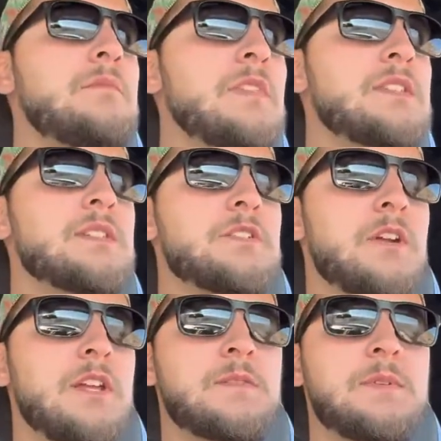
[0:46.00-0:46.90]
It's a
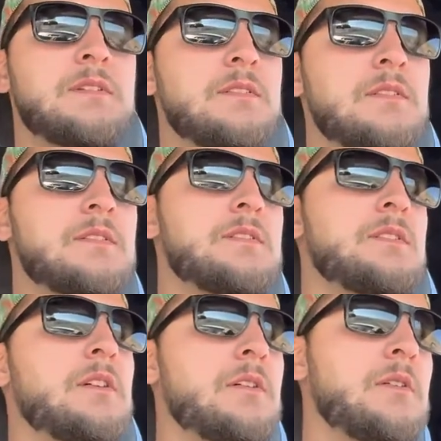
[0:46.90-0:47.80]
tradesman,
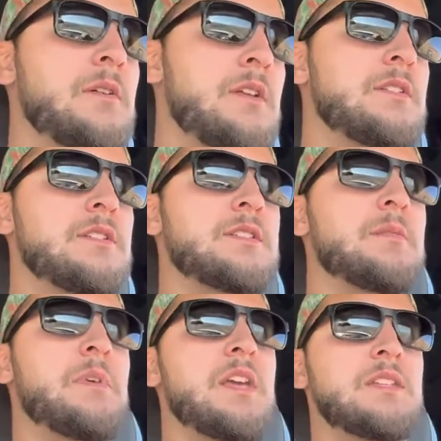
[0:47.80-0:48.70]
so just the base